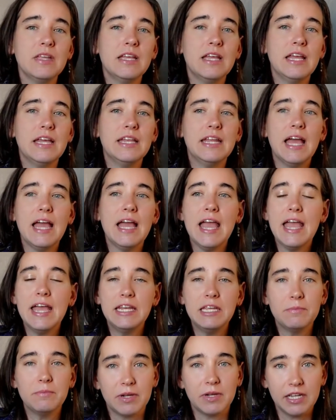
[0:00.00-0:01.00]
And
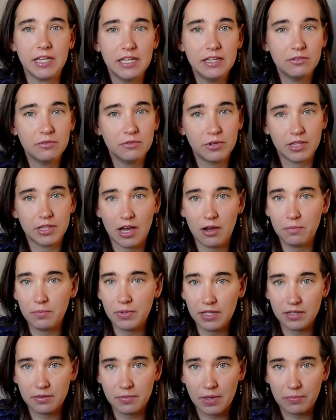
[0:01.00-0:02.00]
anybody, without
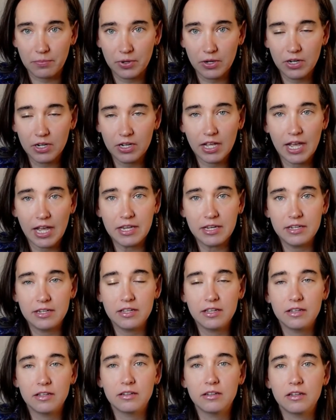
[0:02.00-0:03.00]
being a member, can
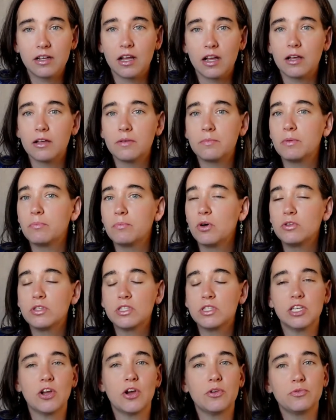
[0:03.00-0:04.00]
be
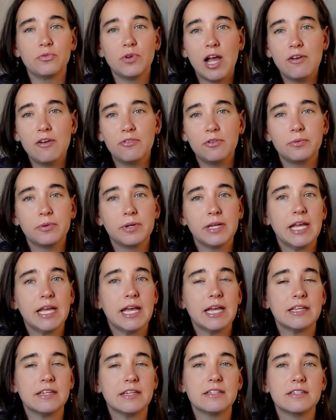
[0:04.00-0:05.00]
posting on Ravelry
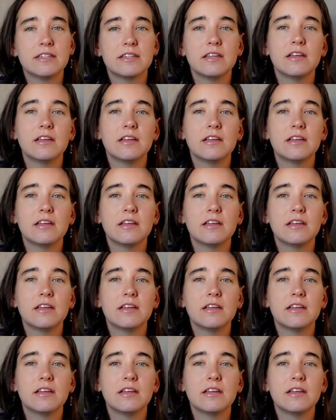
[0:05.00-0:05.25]
and